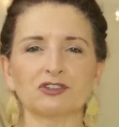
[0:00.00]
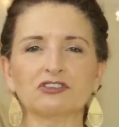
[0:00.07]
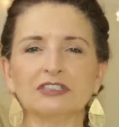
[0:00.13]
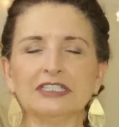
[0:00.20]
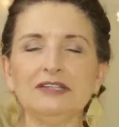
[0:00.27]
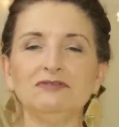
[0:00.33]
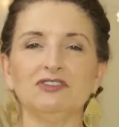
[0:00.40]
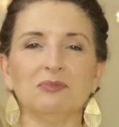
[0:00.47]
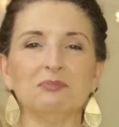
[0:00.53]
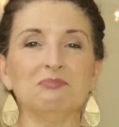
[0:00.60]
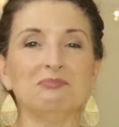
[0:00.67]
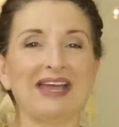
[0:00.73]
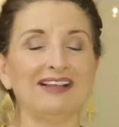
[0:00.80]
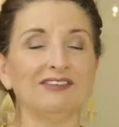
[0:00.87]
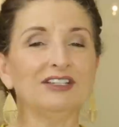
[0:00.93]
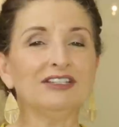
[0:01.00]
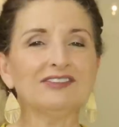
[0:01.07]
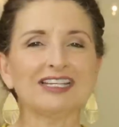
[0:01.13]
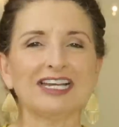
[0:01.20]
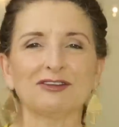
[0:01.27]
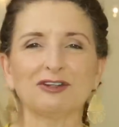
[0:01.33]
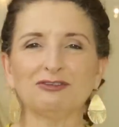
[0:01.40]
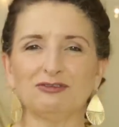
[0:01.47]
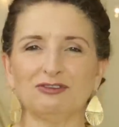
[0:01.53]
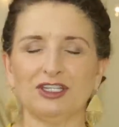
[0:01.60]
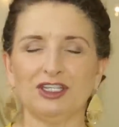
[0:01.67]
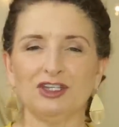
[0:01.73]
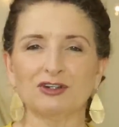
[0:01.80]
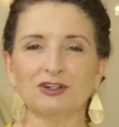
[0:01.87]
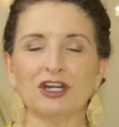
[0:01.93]
sleeves balance out a
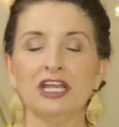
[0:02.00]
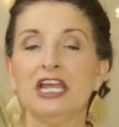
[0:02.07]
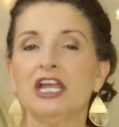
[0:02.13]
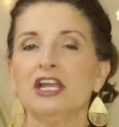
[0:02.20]
figure,